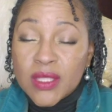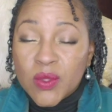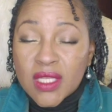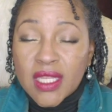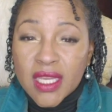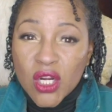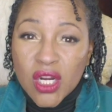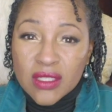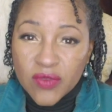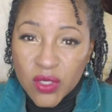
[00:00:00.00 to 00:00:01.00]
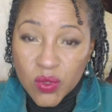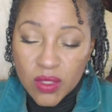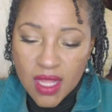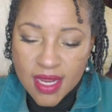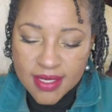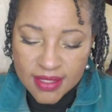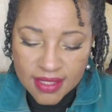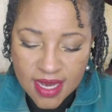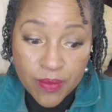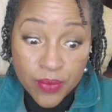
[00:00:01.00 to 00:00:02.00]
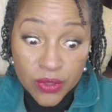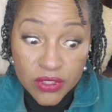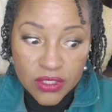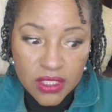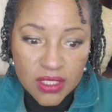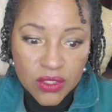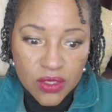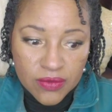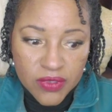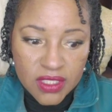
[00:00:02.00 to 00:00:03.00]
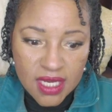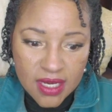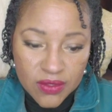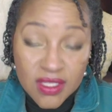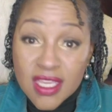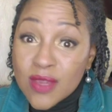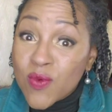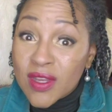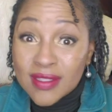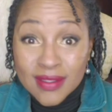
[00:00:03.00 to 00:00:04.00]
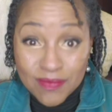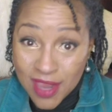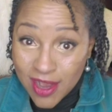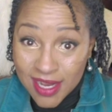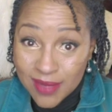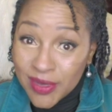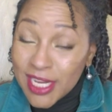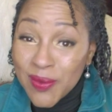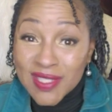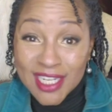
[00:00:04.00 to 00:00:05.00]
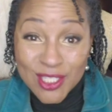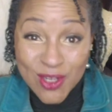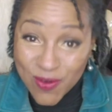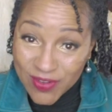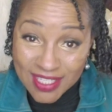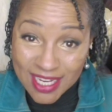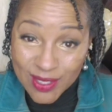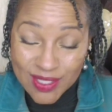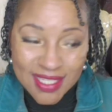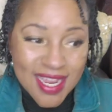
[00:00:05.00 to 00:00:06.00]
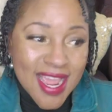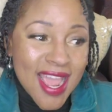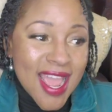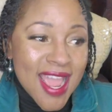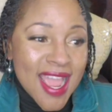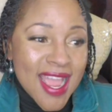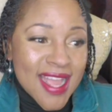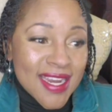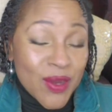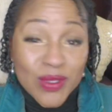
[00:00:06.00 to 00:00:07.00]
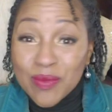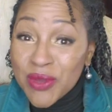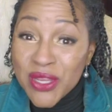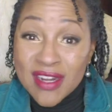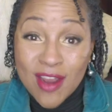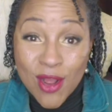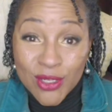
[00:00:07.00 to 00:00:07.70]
He was selling it across federal lines. They burst into his girlfriend's house. He was married, but he was at his girlfriend's house. And there was $1 million.